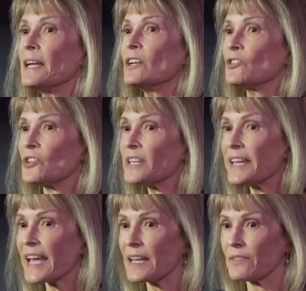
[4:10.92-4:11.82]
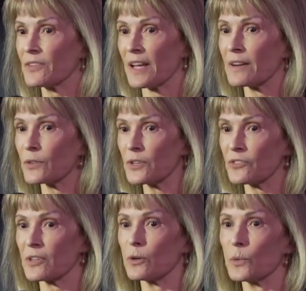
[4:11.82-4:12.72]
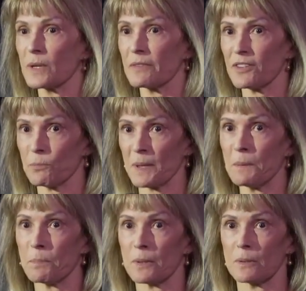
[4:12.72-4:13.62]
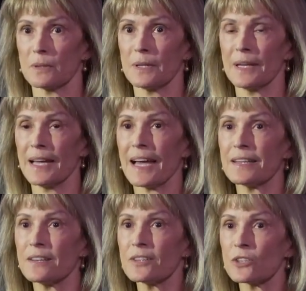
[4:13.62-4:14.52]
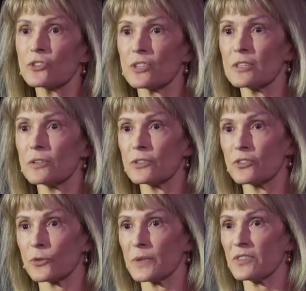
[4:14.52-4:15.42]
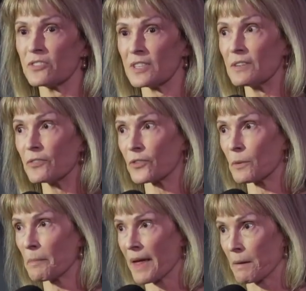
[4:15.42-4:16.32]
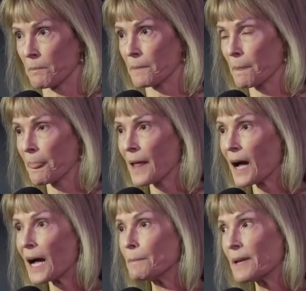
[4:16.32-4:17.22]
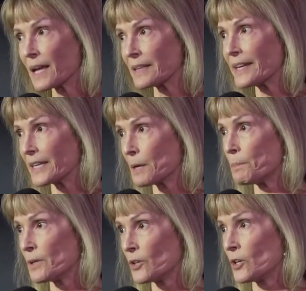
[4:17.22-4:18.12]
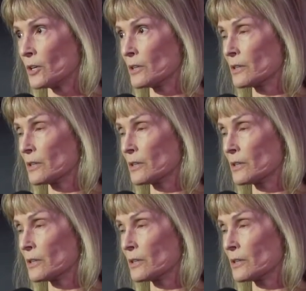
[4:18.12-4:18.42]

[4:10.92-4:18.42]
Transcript: she gave to every single one of these people, and until she learns to receive from them, I'm not letting up on her.